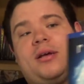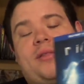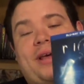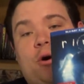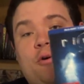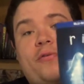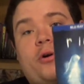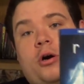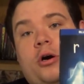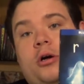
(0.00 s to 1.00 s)
that
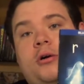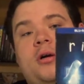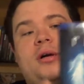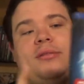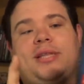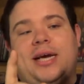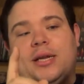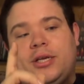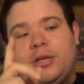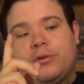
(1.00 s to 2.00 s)
overall,
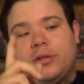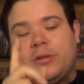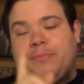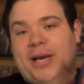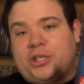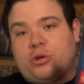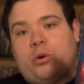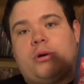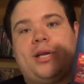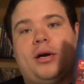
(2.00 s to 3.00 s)
that, you know, the picture
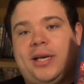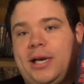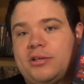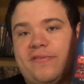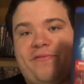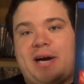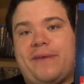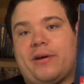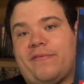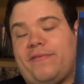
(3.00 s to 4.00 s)
quality on here is a
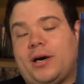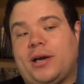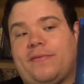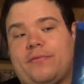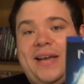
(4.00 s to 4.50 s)
5 out of 5.